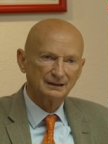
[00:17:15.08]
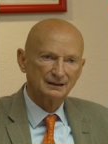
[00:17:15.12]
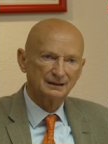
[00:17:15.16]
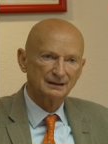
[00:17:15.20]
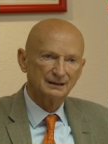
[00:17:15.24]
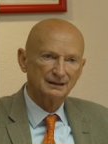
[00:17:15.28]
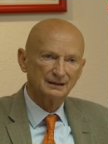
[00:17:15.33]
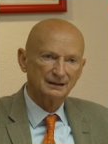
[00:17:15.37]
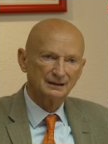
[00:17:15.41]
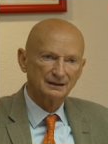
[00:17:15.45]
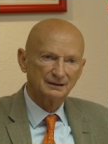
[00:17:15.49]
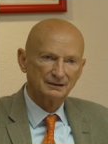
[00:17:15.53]
I have
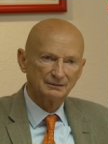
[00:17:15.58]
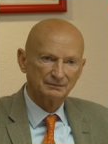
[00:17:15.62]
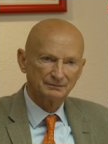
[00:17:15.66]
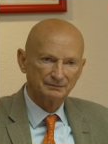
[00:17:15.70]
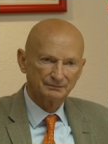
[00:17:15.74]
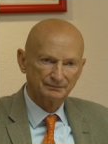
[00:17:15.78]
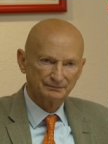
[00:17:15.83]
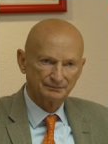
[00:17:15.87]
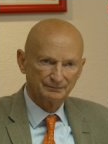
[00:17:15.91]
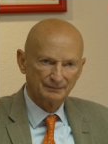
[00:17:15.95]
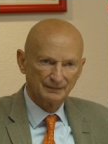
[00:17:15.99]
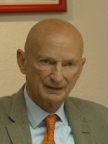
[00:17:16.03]
is um,
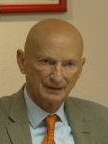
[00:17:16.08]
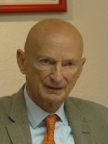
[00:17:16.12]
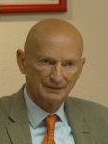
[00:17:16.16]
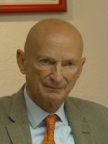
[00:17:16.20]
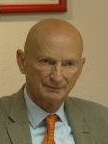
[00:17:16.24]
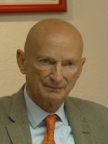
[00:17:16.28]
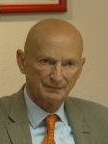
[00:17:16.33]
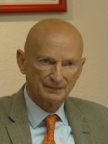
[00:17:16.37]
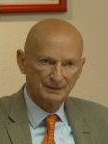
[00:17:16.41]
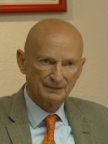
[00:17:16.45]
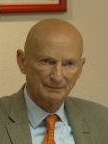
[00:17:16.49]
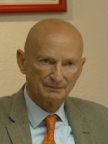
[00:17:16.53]
Do you
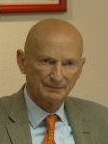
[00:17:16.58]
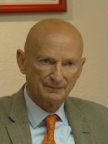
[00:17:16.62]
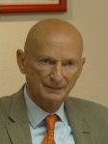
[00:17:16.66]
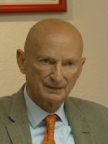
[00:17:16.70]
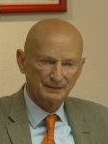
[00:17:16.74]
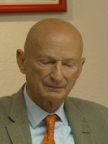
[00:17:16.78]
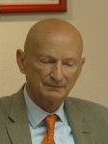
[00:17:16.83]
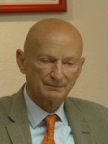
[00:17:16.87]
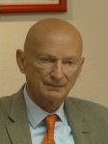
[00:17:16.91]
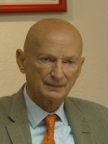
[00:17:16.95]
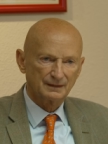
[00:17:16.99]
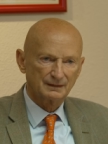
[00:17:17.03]
think that
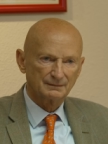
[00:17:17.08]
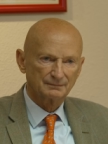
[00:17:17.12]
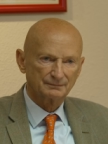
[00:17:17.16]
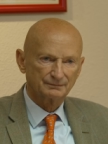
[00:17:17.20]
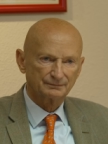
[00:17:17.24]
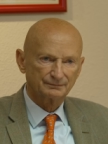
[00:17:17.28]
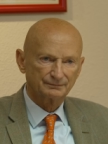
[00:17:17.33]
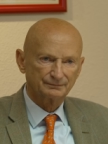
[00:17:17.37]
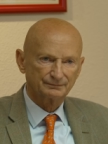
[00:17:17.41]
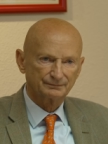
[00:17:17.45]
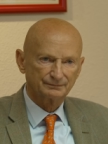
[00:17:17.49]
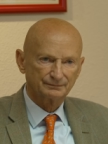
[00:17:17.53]
political
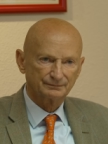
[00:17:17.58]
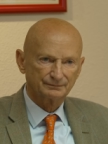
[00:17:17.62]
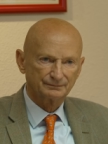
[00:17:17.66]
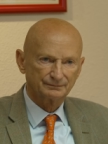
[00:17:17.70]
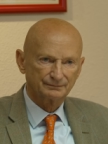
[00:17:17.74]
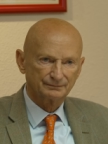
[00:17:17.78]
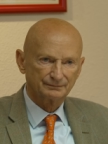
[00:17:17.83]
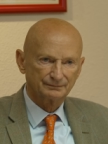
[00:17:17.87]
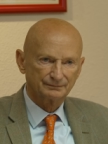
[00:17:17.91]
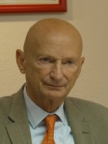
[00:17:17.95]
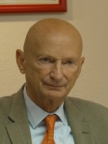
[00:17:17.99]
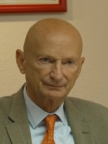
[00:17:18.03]
oppression always
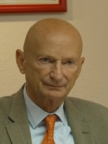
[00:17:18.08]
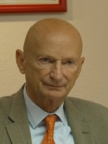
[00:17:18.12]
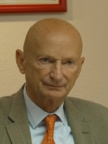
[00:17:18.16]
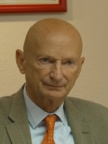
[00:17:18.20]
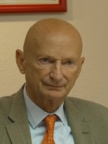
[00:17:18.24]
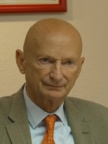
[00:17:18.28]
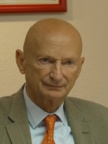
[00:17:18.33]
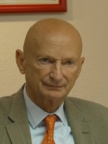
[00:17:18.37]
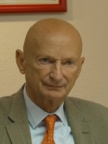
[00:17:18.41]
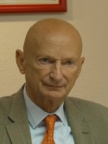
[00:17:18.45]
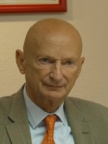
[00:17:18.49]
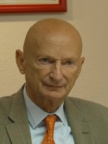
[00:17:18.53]
comes from the
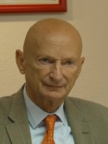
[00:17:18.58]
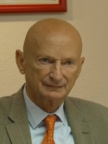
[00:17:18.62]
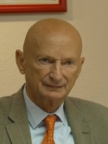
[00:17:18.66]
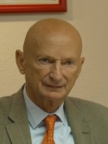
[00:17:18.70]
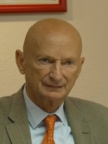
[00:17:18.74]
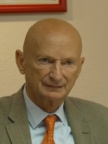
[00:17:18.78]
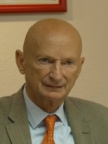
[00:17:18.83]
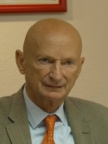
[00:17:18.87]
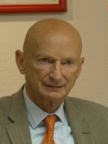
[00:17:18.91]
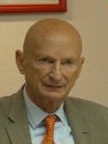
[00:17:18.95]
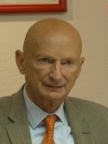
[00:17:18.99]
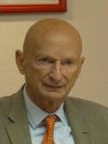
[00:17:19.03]
state,
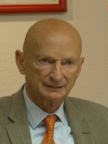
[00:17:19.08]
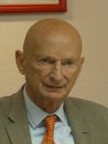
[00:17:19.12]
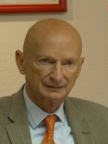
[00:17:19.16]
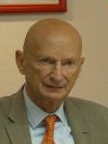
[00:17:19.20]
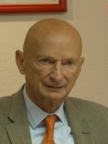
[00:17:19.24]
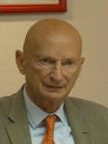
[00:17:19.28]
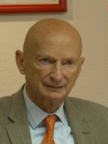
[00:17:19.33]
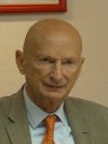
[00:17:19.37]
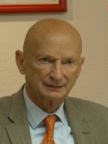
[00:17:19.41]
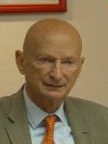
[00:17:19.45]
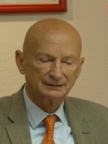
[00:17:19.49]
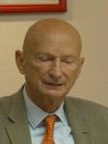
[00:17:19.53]
or
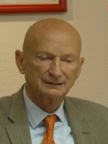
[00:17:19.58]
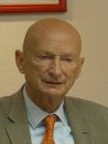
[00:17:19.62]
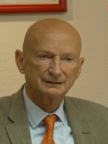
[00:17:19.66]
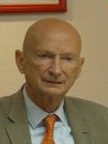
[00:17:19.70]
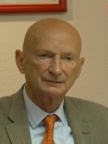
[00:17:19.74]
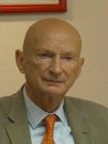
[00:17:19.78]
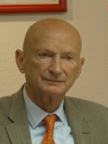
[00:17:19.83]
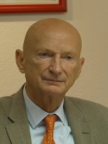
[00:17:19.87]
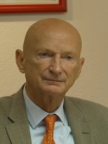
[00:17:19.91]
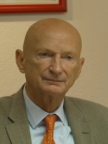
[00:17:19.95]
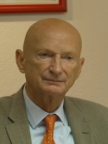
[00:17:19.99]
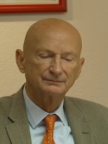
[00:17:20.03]
can,
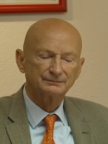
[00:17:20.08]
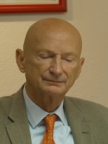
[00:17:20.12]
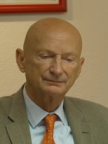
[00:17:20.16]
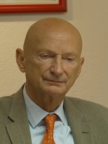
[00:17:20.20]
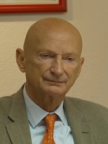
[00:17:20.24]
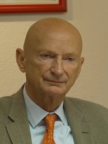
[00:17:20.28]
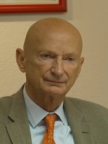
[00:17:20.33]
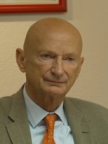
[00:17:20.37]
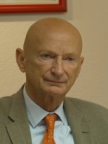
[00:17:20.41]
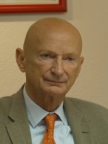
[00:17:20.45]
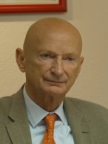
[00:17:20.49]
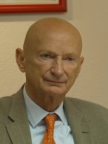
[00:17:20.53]
can
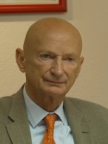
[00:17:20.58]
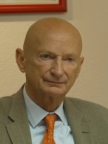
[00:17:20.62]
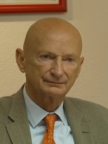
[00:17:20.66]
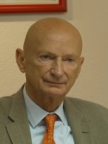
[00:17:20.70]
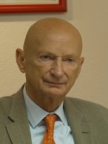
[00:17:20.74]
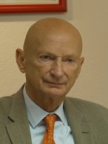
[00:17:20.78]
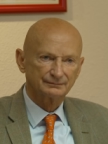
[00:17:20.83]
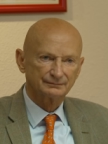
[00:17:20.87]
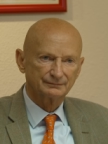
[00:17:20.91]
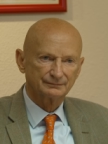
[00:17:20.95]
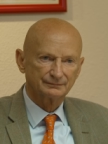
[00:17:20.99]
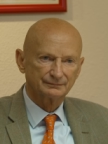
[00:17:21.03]
private
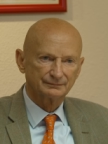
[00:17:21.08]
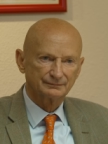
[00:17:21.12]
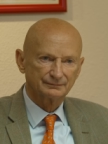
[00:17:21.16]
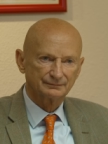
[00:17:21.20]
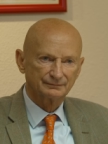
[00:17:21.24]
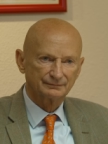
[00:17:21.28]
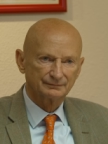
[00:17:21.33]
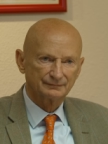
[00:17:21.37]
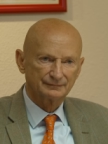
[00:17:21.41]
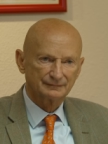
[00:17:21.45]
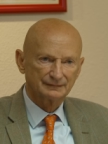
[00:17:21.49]
interests